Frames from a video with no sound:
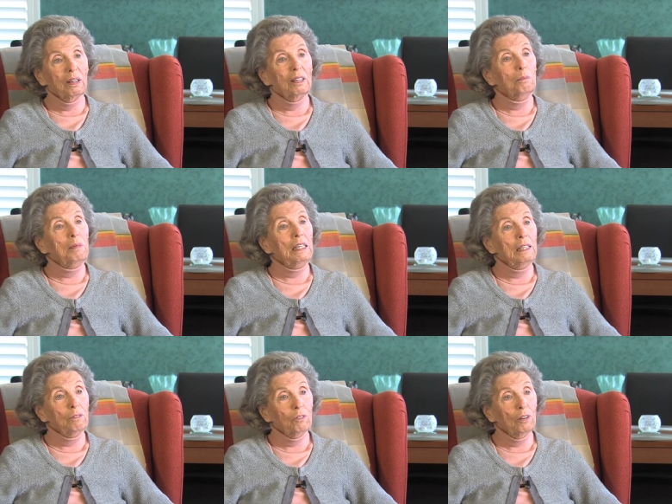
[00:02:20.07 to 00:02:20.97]
a
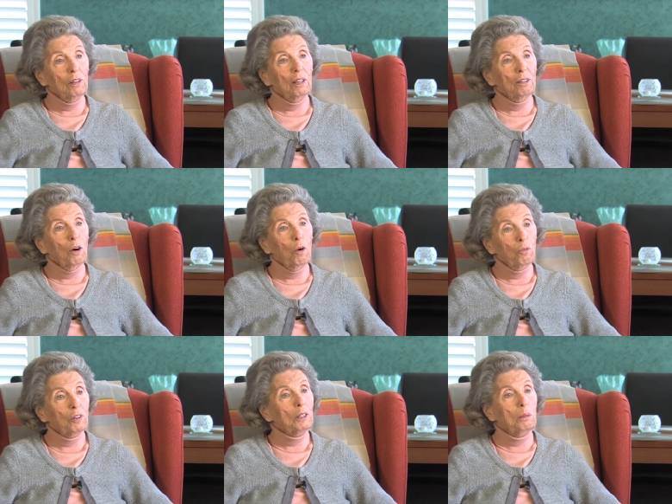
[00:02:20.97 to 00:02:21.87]
meaningful and
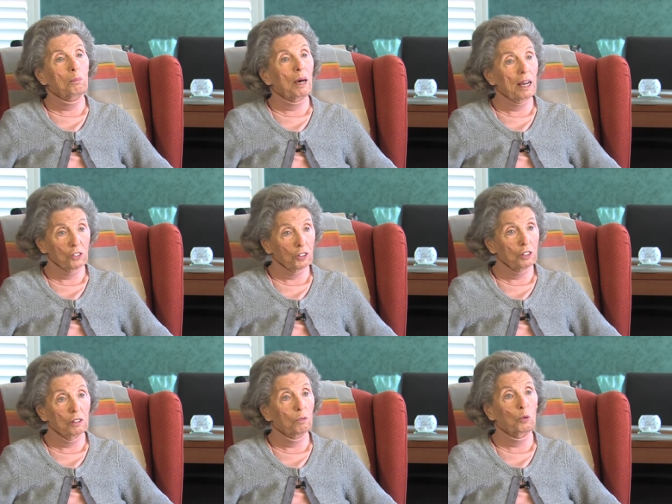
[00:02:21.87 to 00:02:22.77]
hopefully positive